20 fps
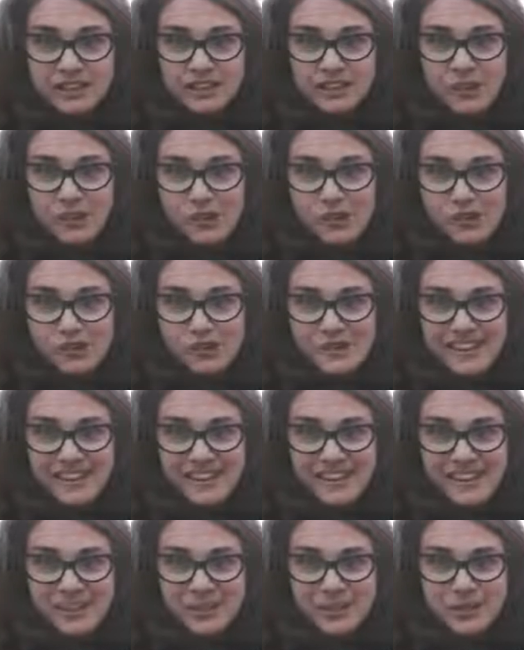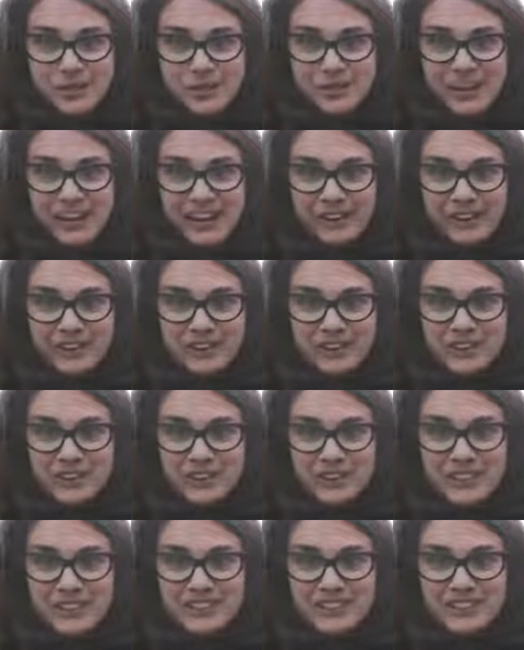Colby, I'm a youth
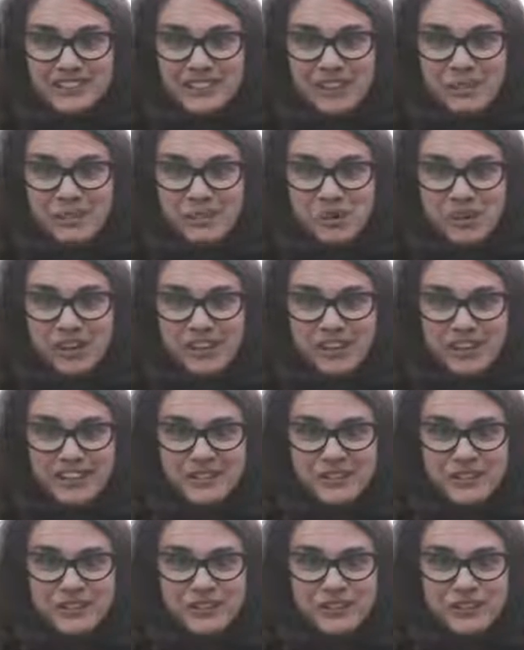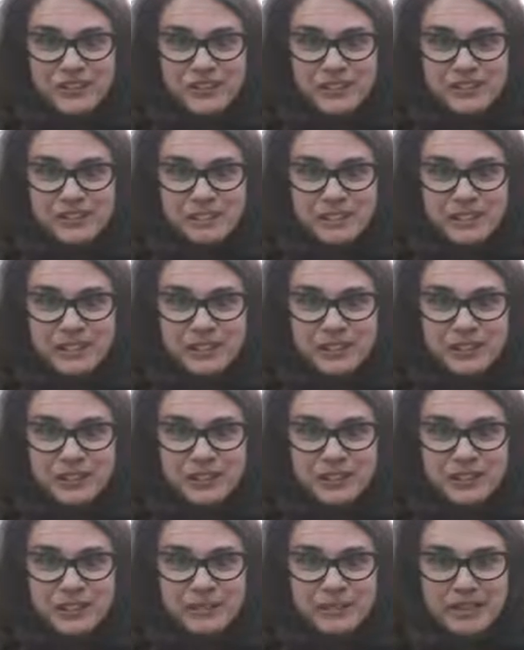counselor at Ottumwa High School. I've been
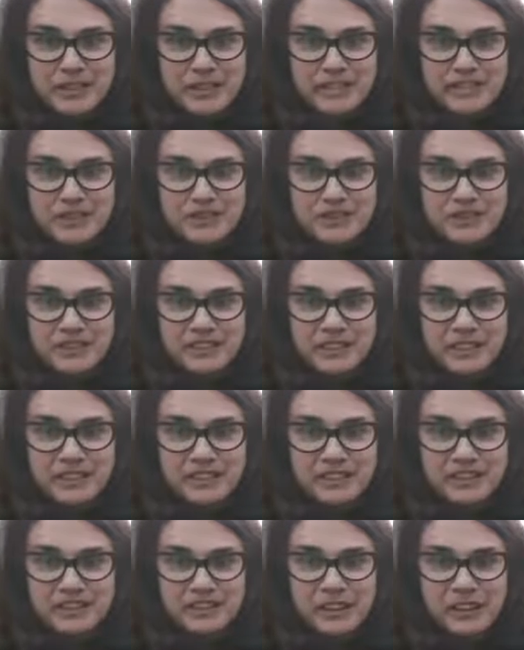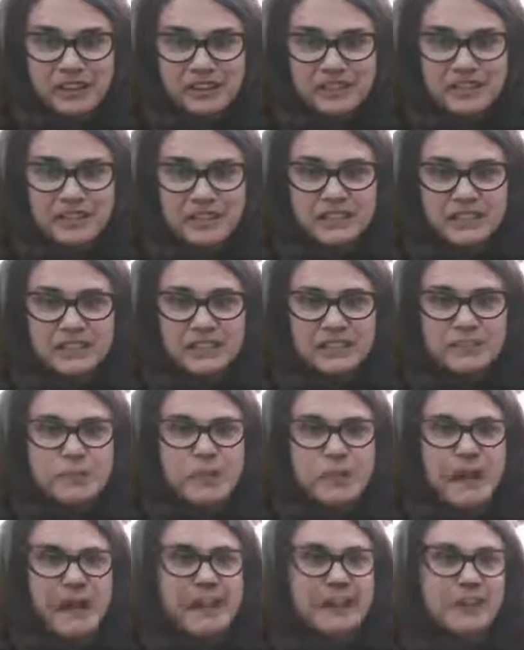encouraging my kiddos to get involved and give
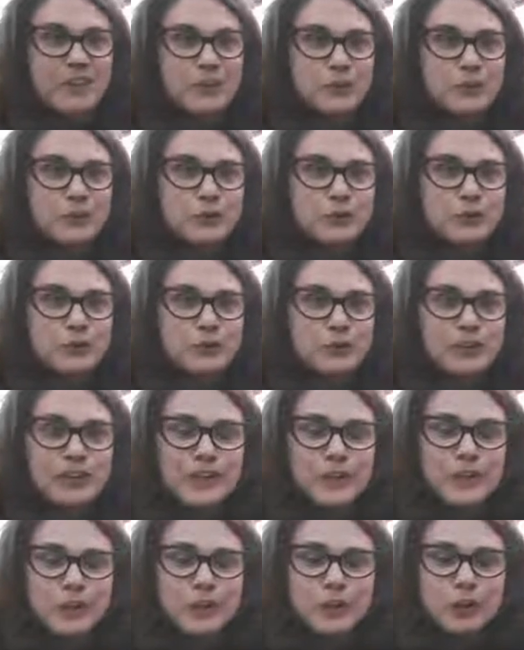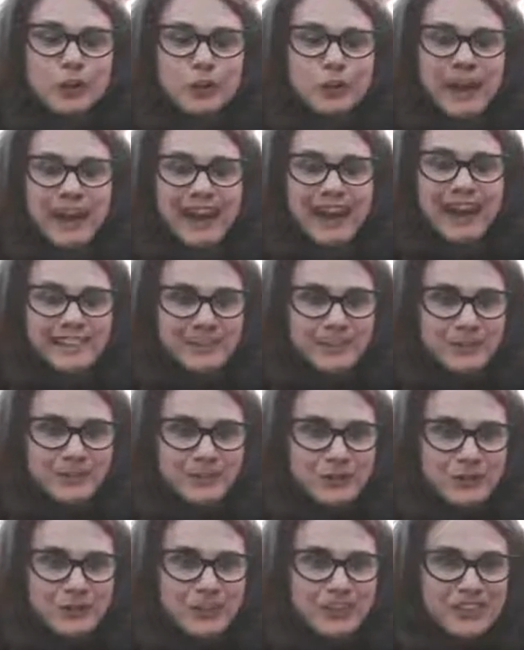back. Ooh,
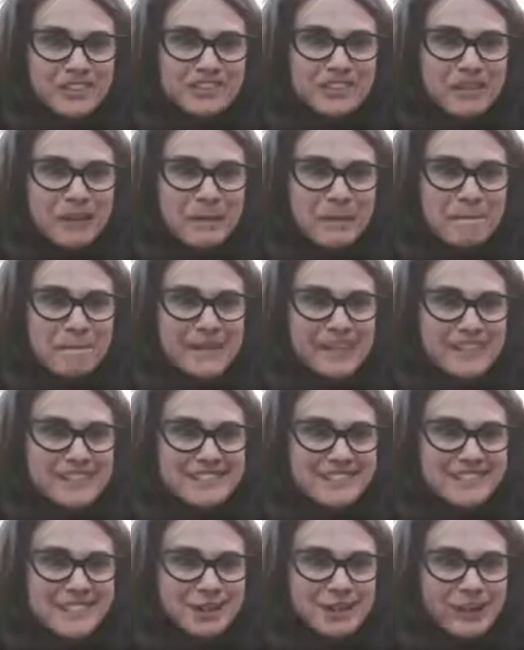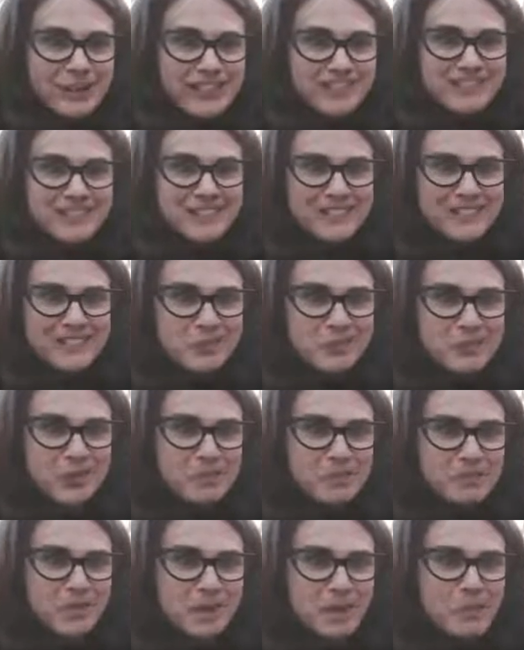gratitude is an amazing way to
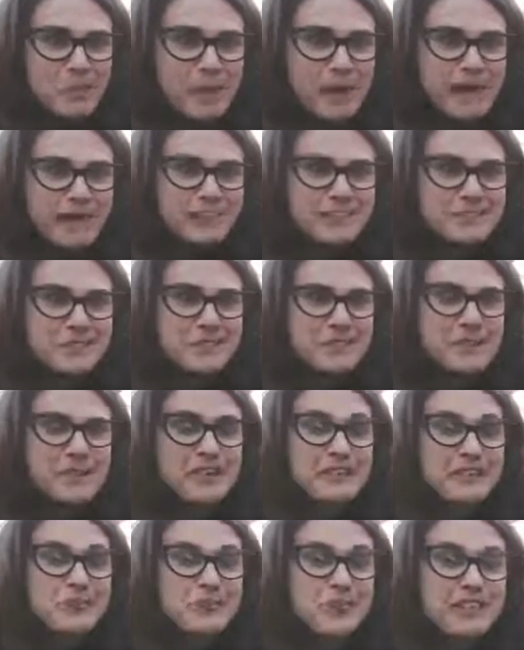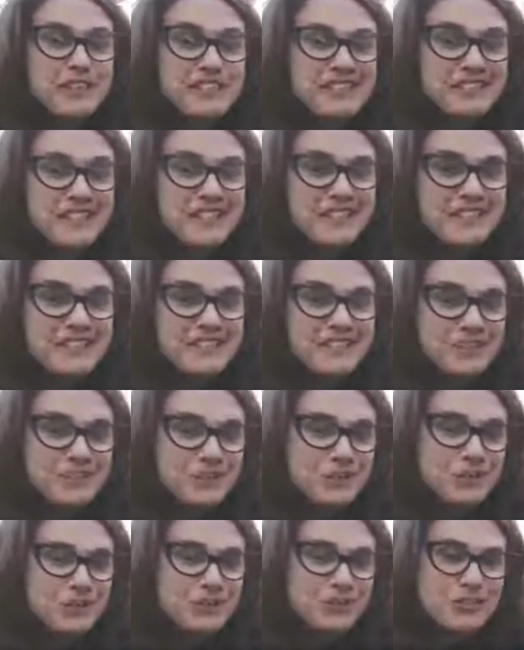disrupt our minds, because what it does is it
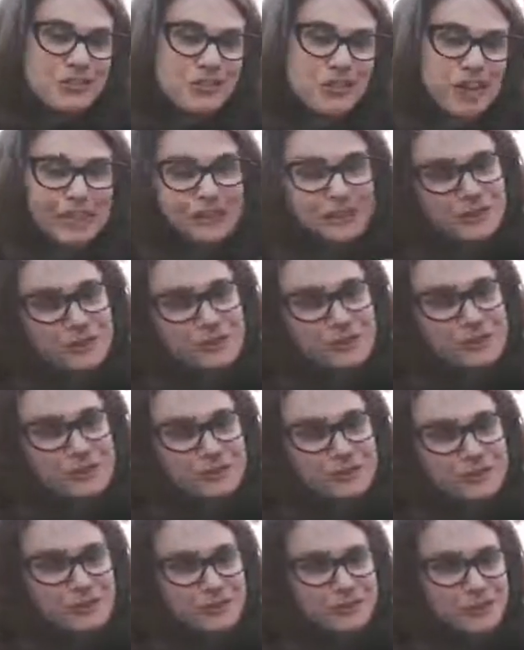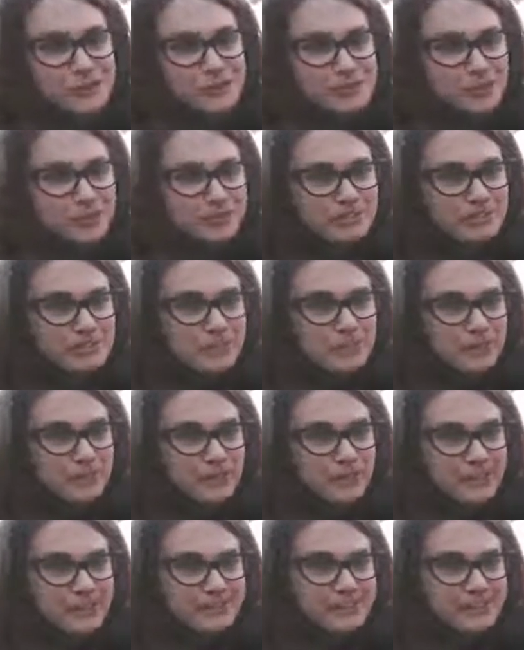starts to challenge some of those same parts of the
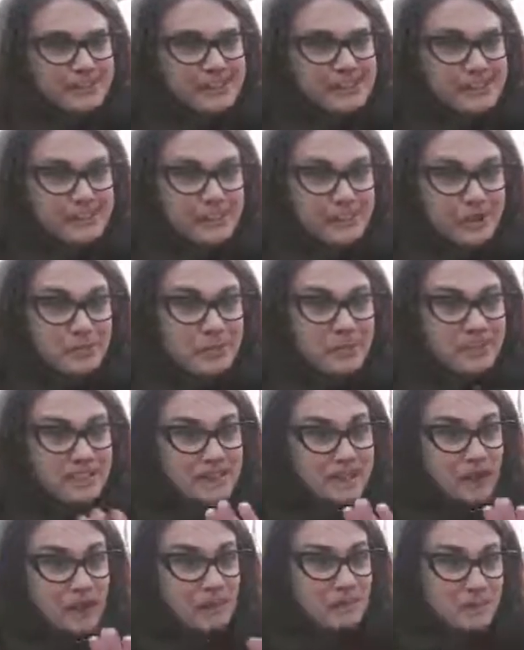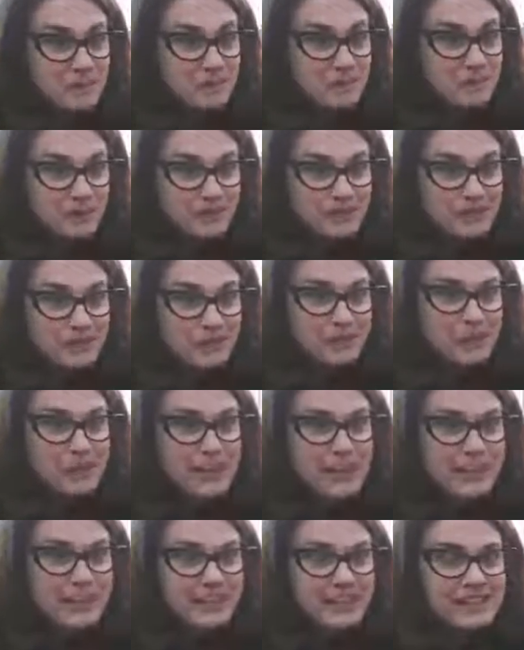brain and the opposite parts of the
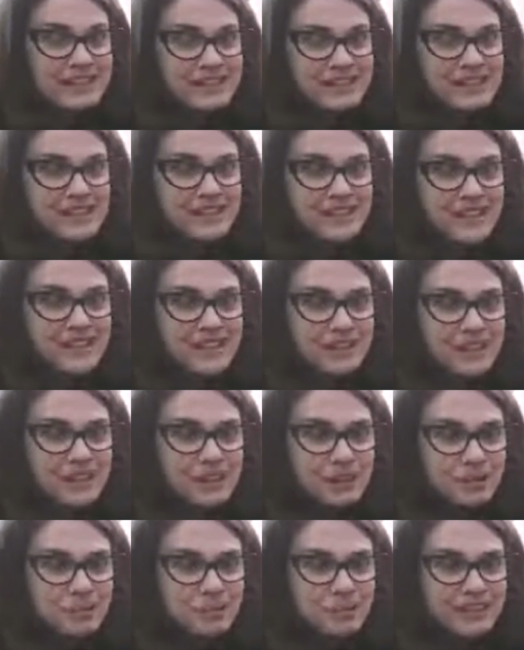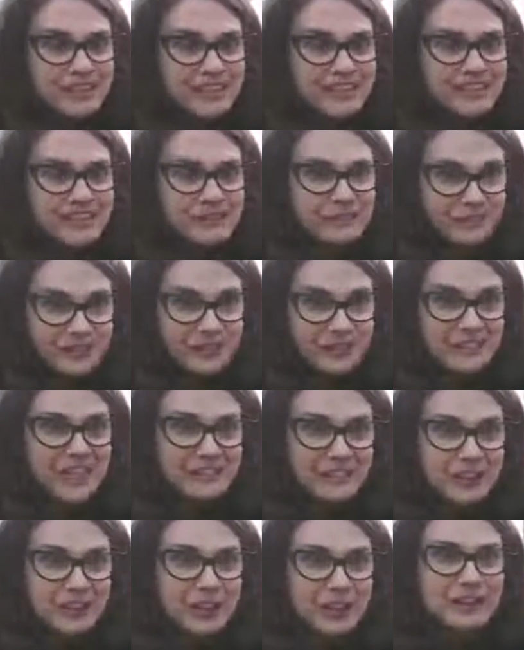brain that are really feel
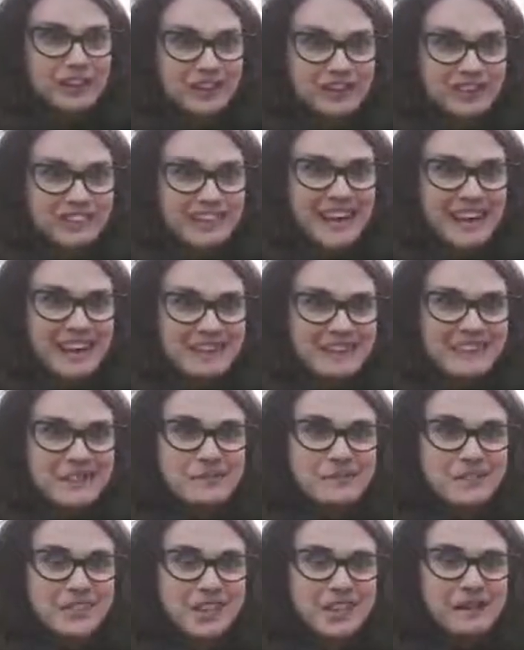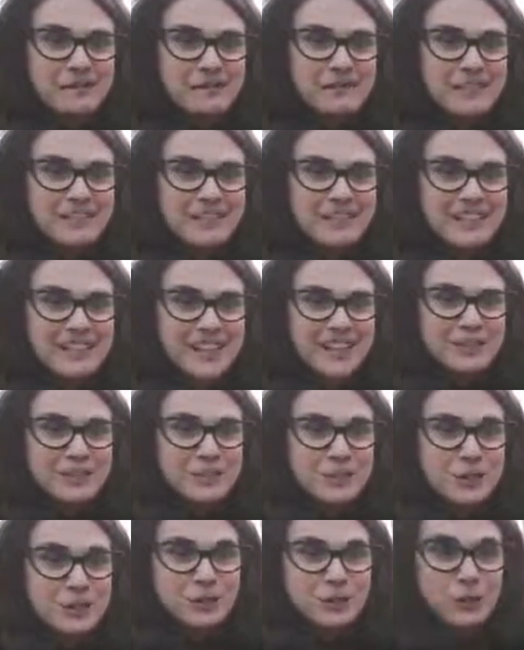like they're under attack sometimes. And
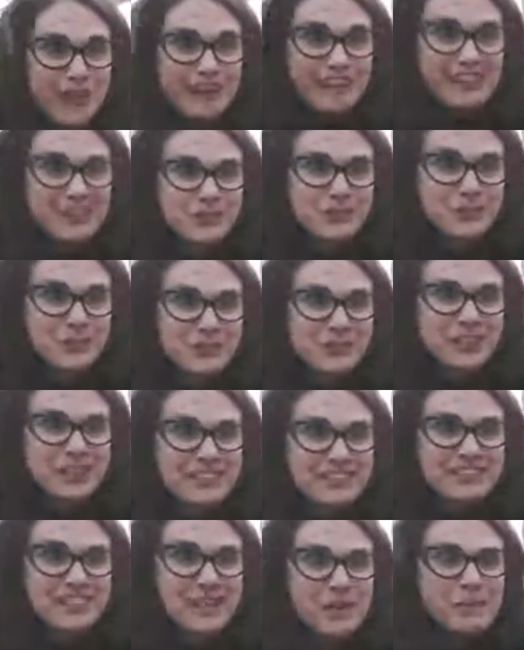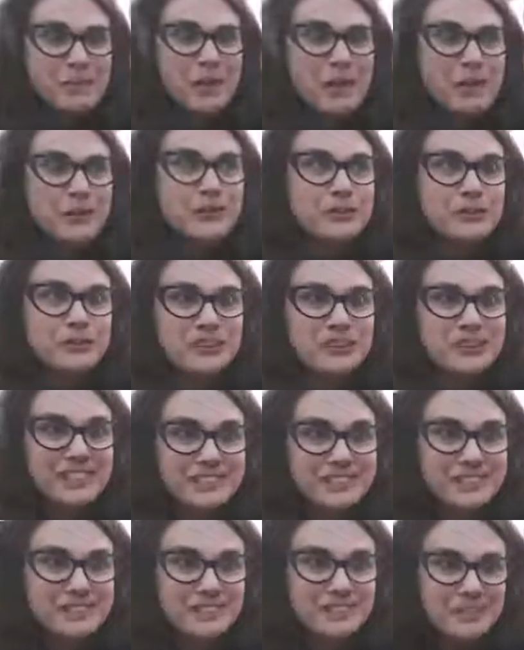so gratitude ends up also
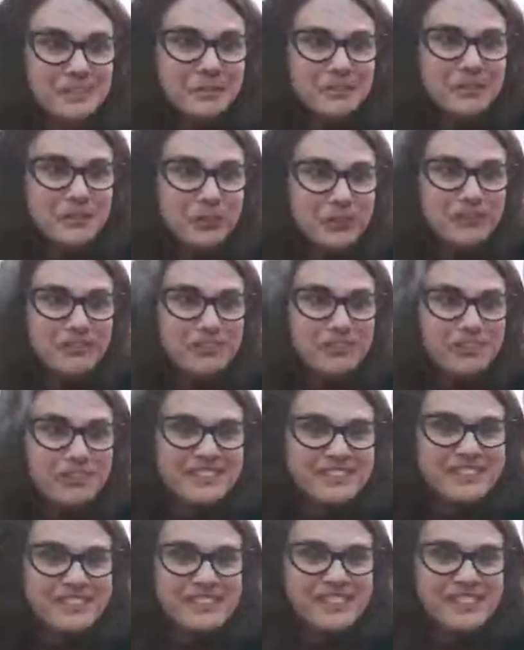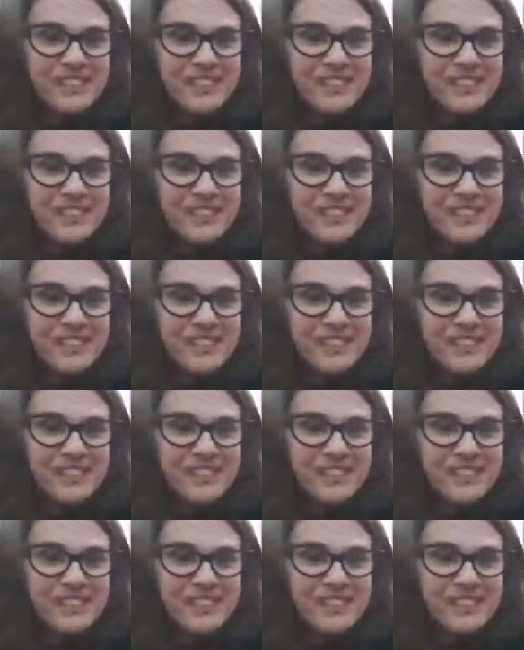releasing some endorphins.